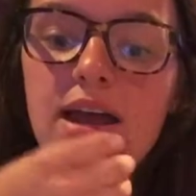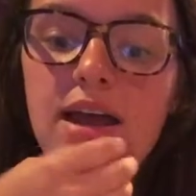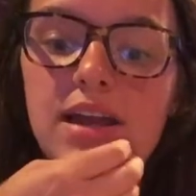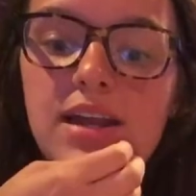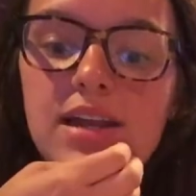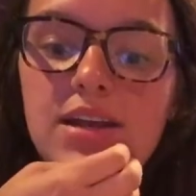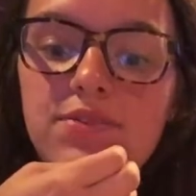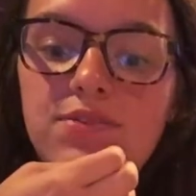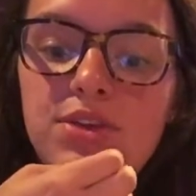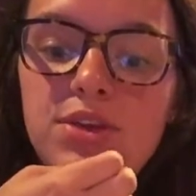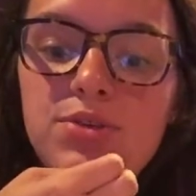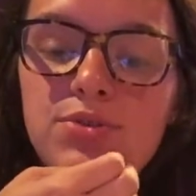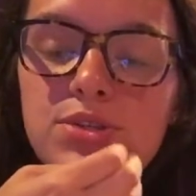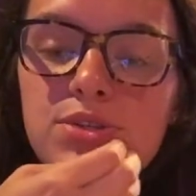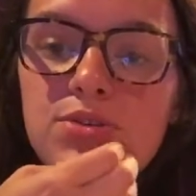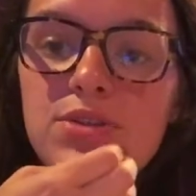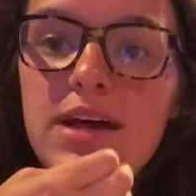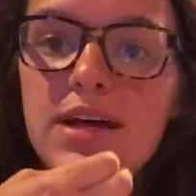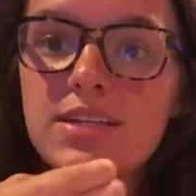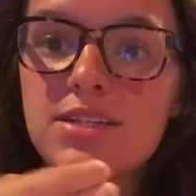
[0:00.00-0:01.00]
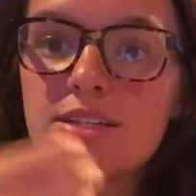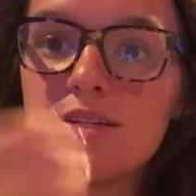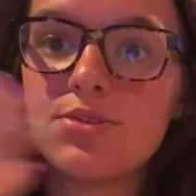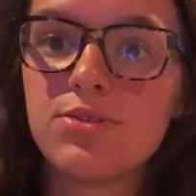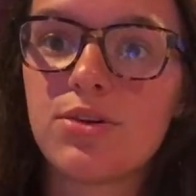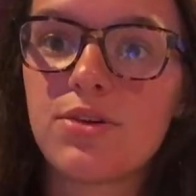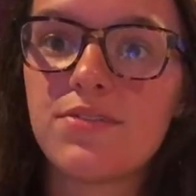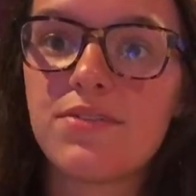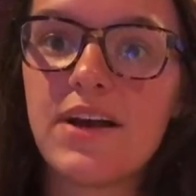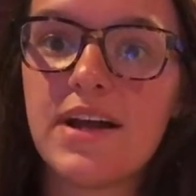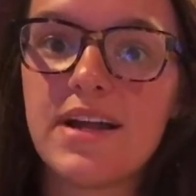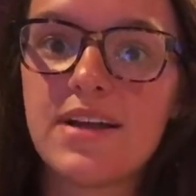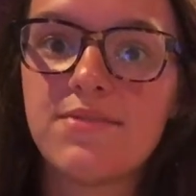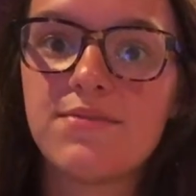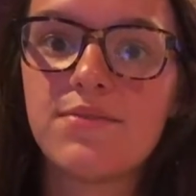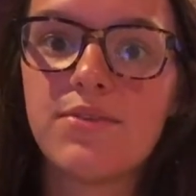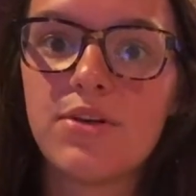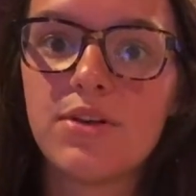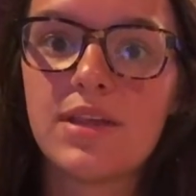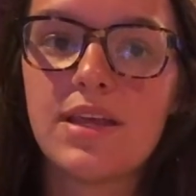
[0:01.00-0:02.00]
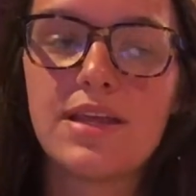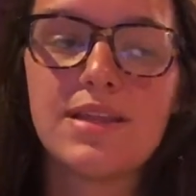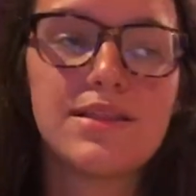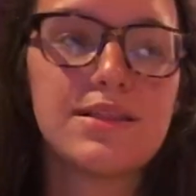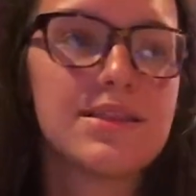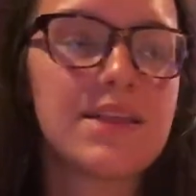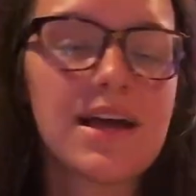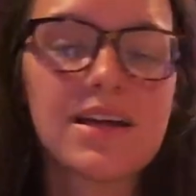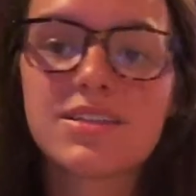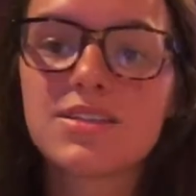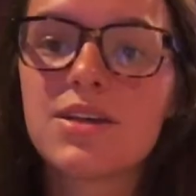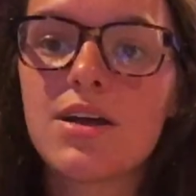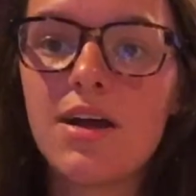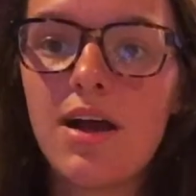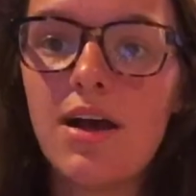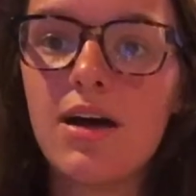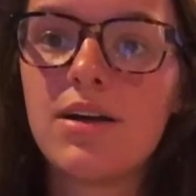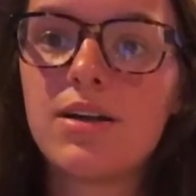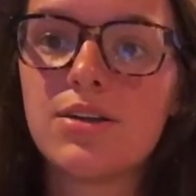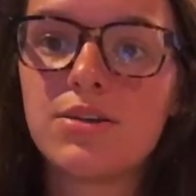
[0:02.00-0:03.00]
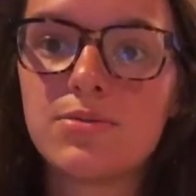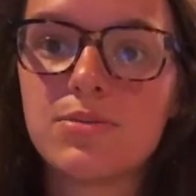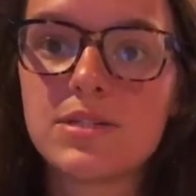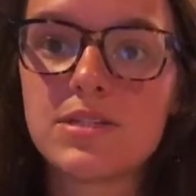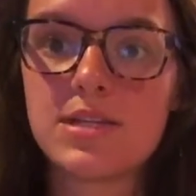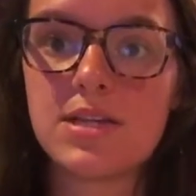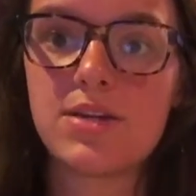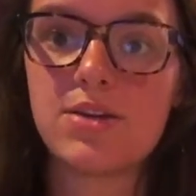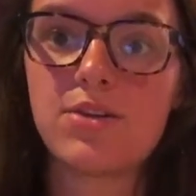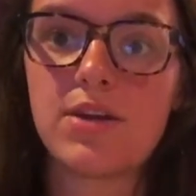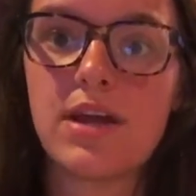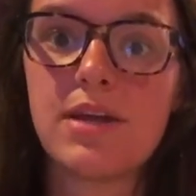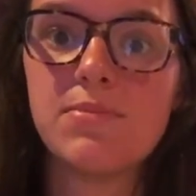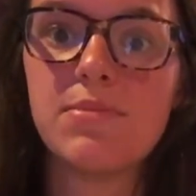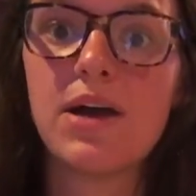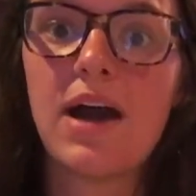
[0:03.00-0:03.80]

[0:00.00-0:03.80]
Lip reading: and if you do that to glorify Him fully, that's 100% great.